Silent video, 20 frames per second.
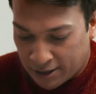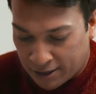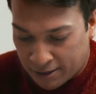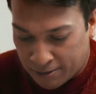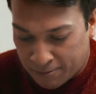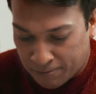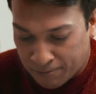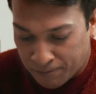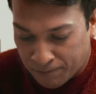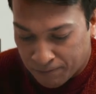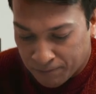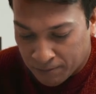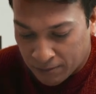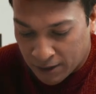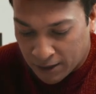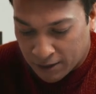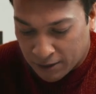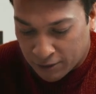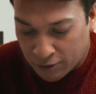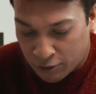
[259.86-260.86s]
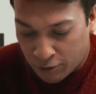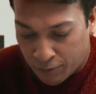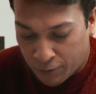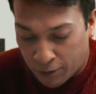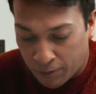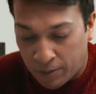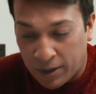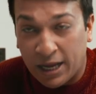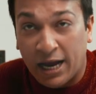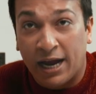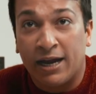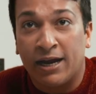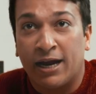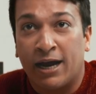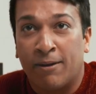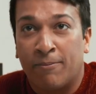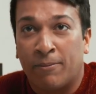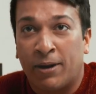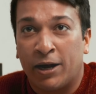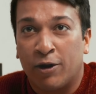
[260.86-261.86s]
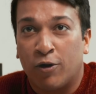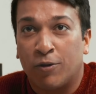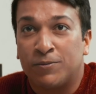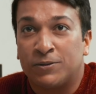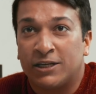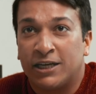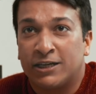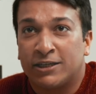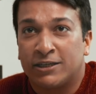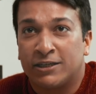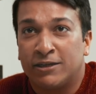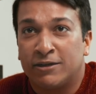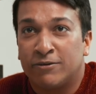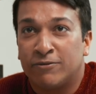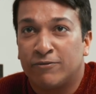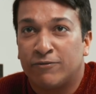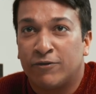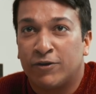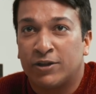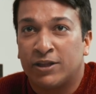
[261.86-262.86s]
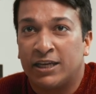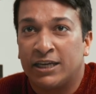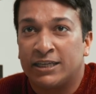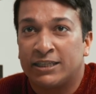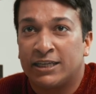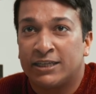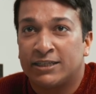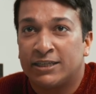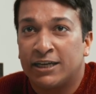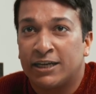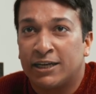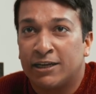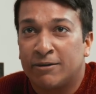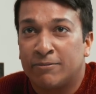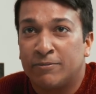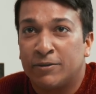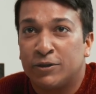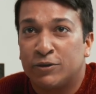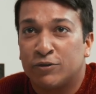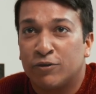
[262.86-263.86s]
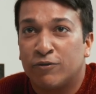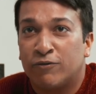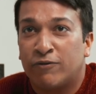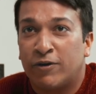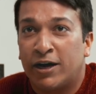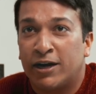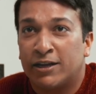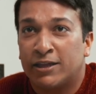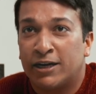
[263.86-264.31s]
Probably my obsession for things has taken me so far